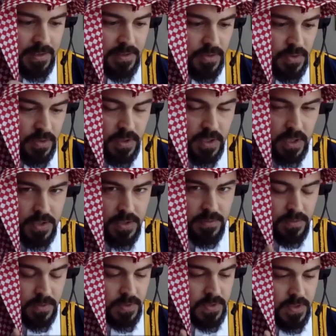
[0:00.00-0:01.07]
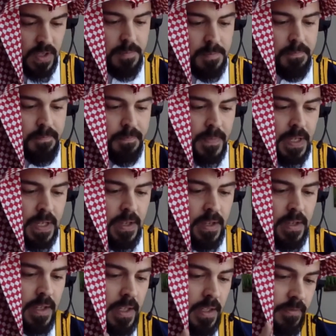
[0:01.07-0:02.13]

introduction to Islam. It